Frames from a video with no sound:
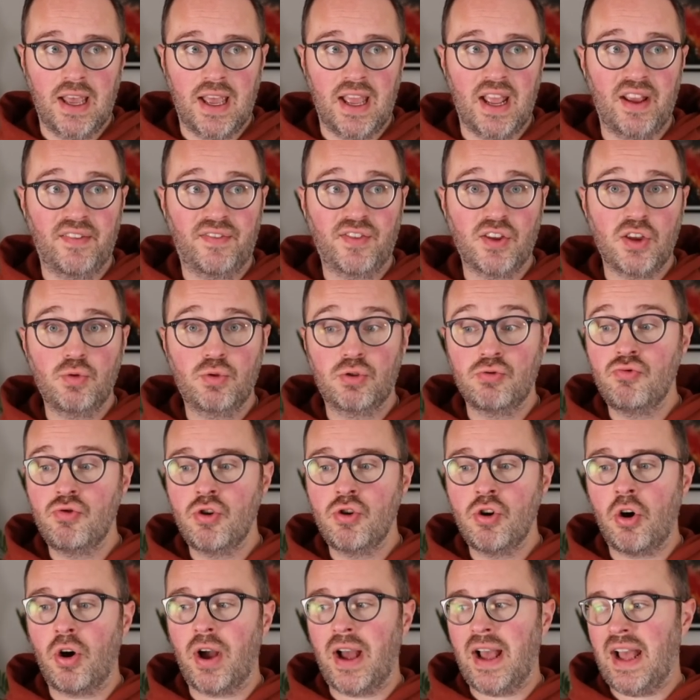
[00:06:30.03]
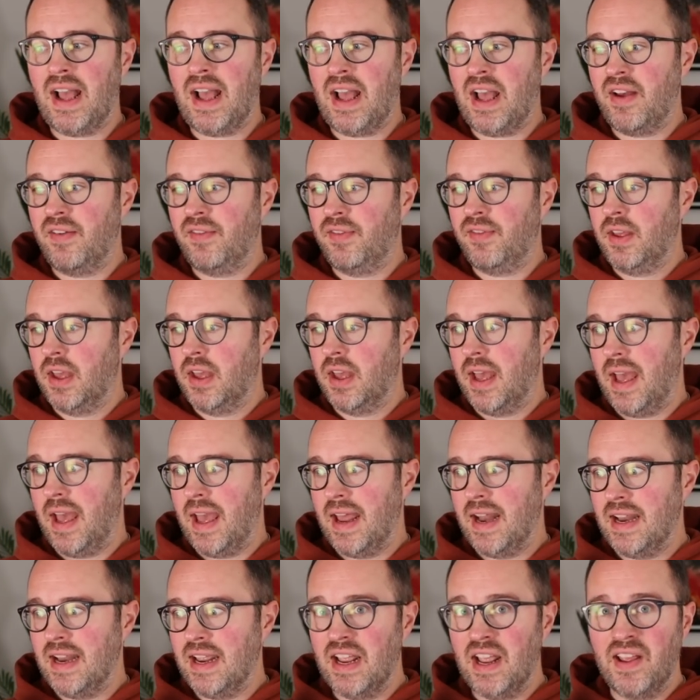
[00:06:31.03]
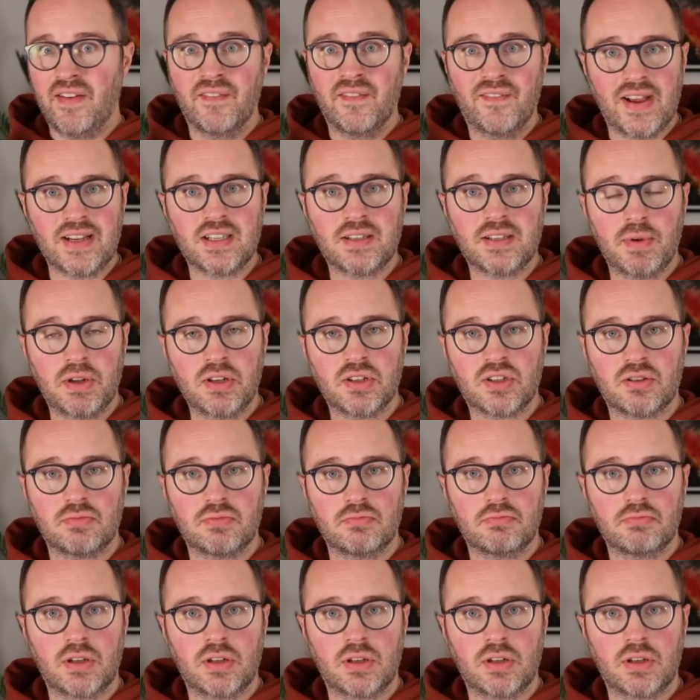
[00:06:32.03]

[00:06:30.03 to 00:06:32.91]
If you do not have any investments,